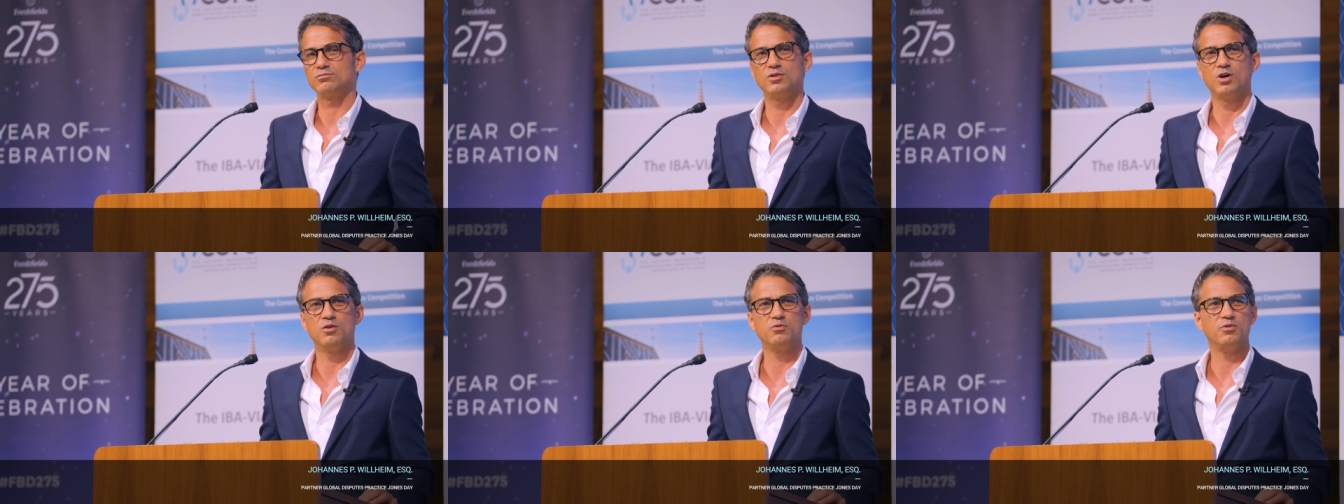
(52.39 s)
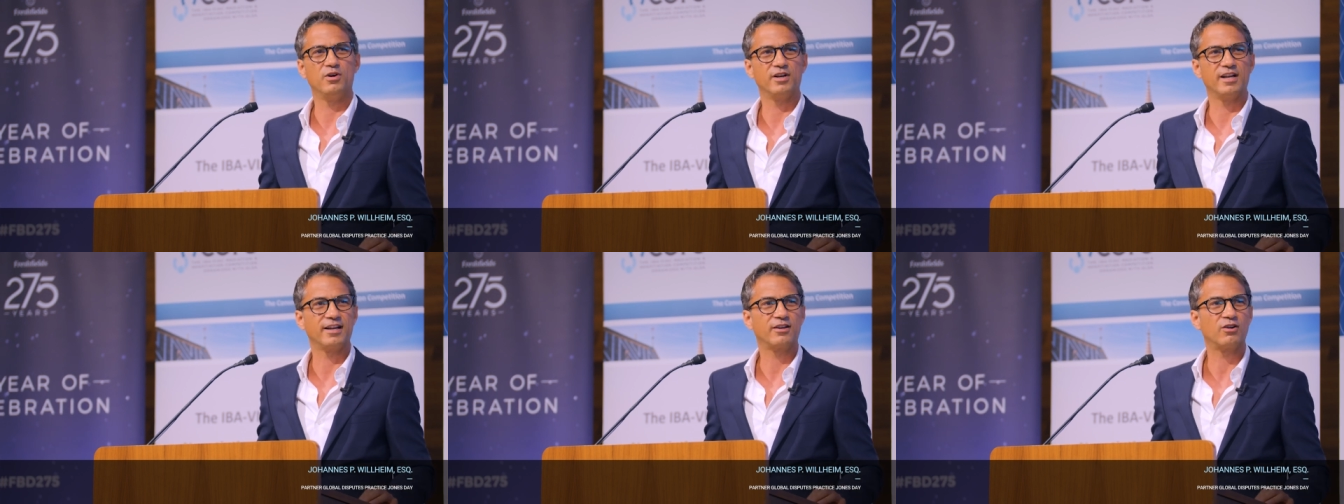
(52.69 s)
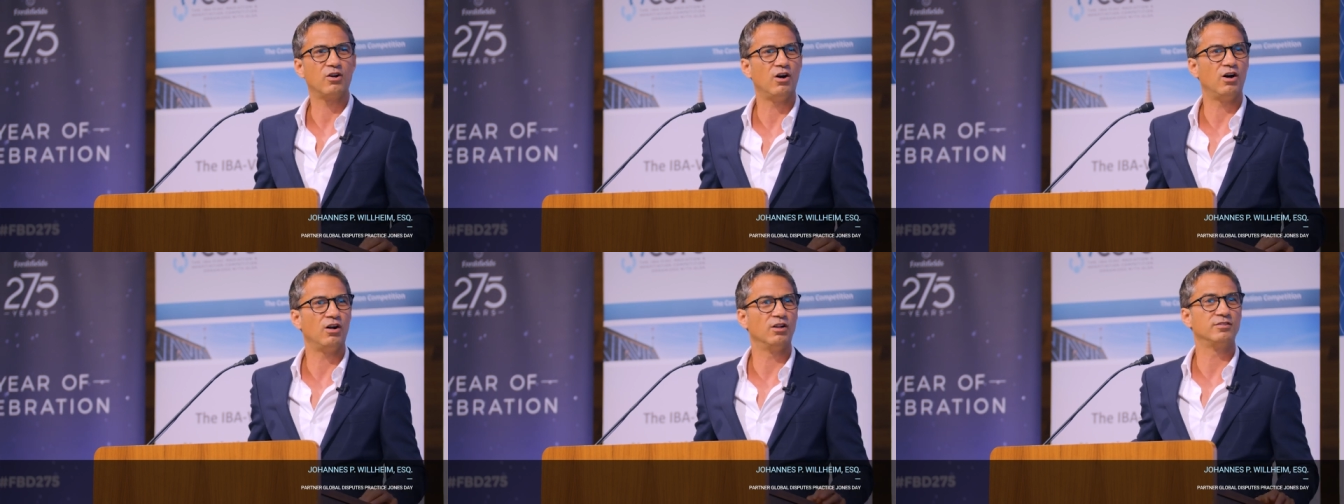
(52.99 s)
of what I
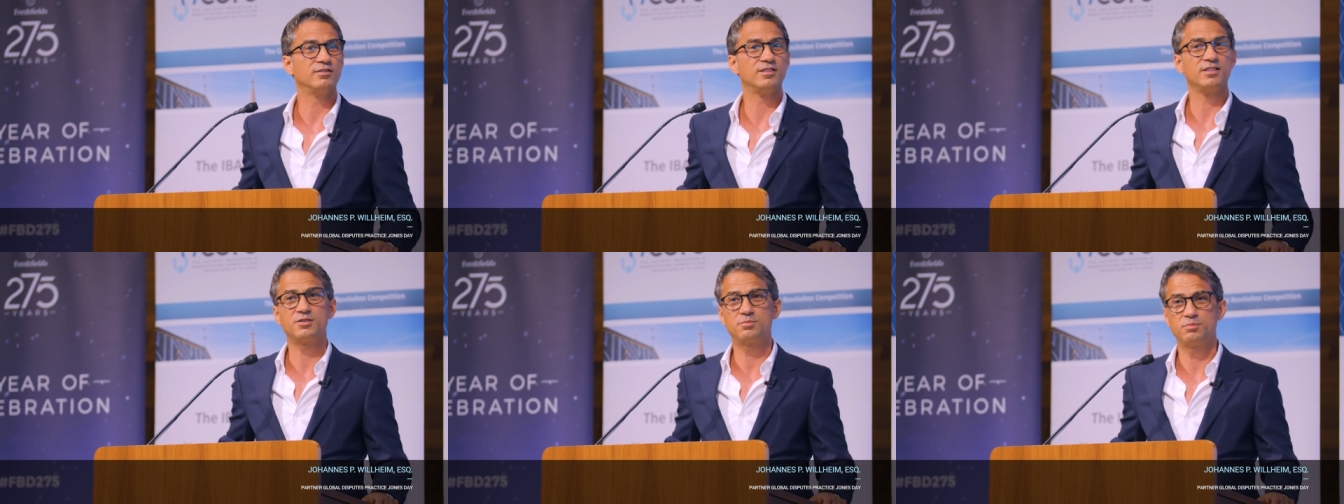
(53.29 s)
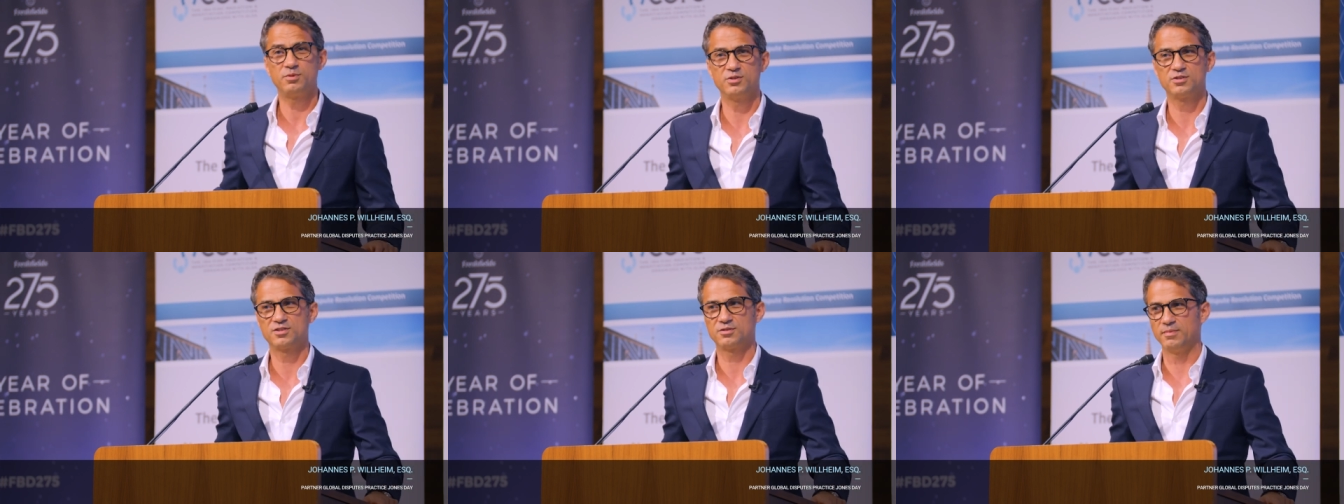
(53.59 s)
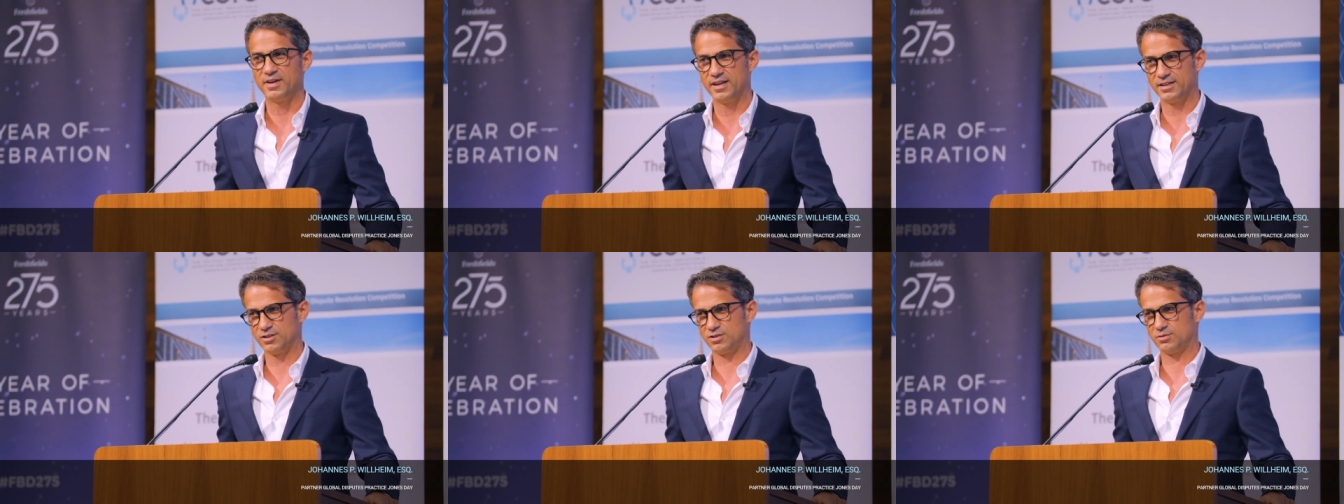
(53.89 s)
call disputes
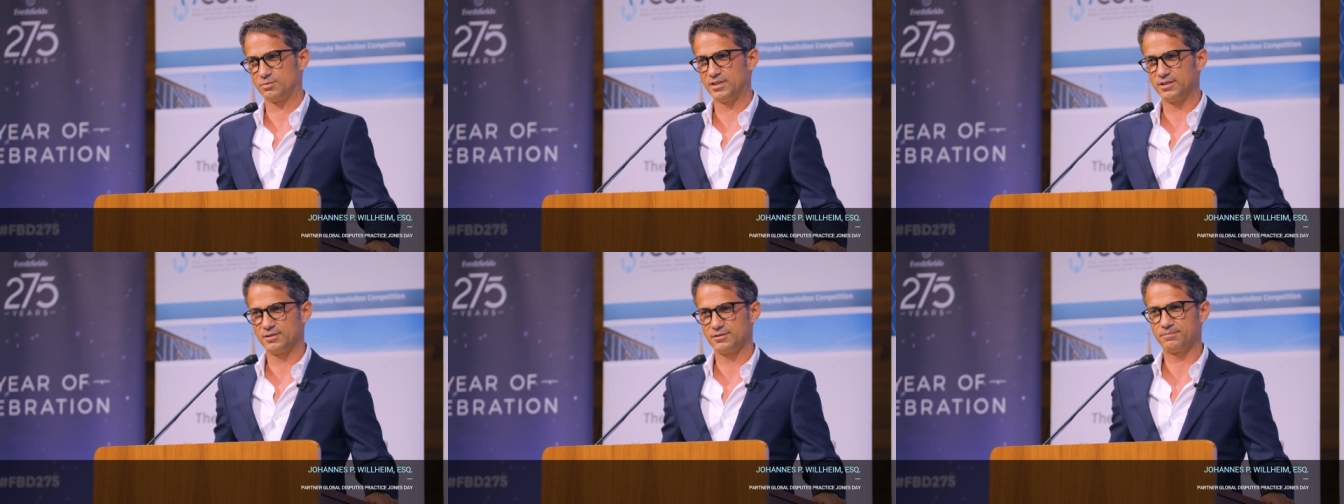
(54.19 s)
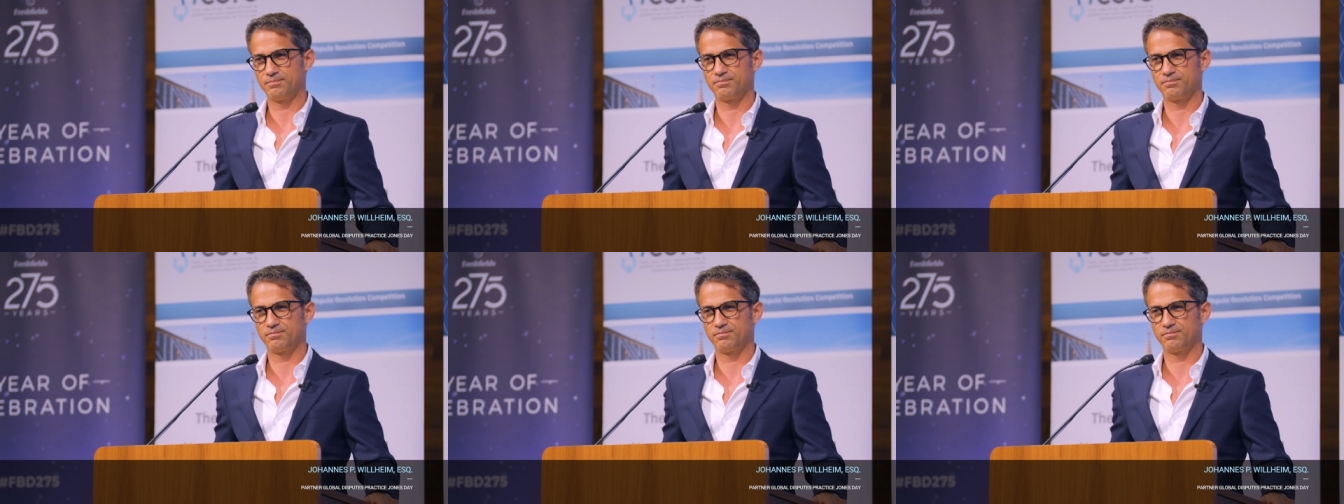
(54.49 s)
management.